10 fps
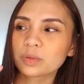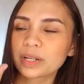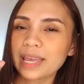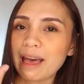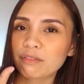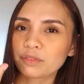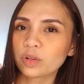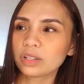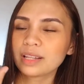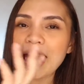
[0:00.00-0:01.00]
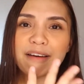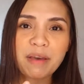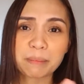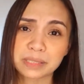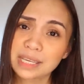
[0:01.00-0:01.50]
already half full, half
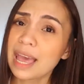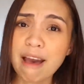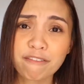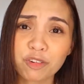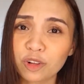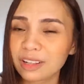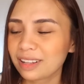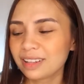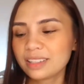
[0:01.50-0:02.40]
empty, half full.